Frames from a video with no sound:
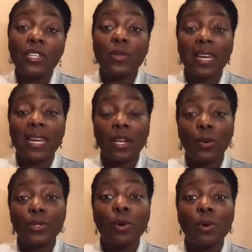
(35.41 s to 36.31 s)
so that it
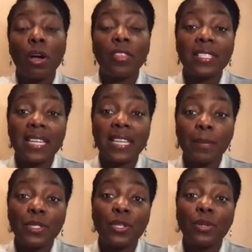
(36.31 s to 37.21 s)
goes through all the
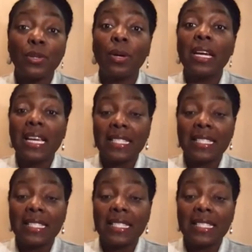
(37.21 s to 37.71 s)
steps to